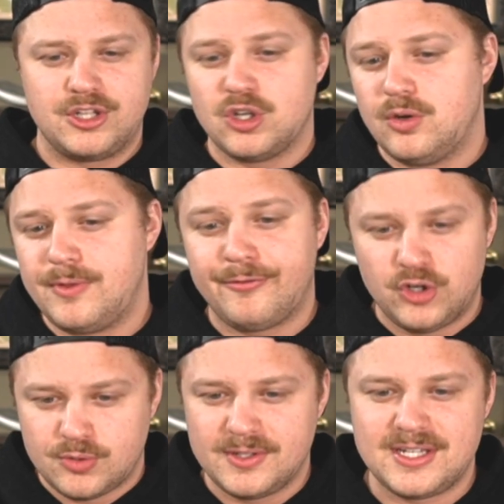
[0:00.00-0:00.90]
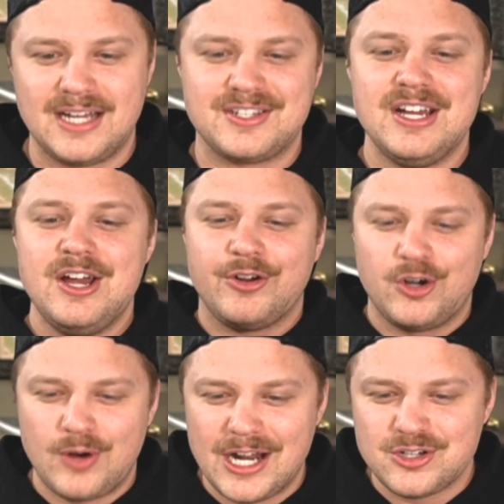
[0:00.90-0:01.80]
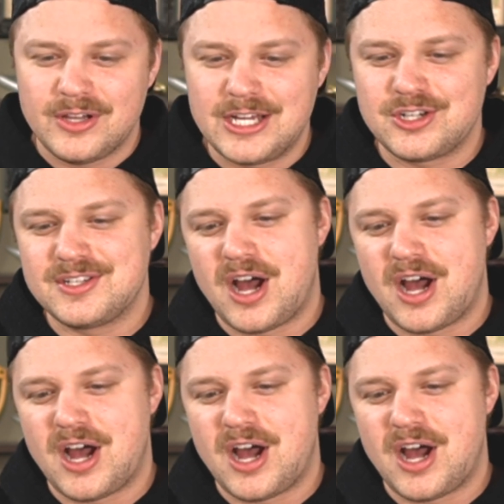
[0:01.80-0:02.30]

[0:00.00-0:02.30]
So the first one says, congratulations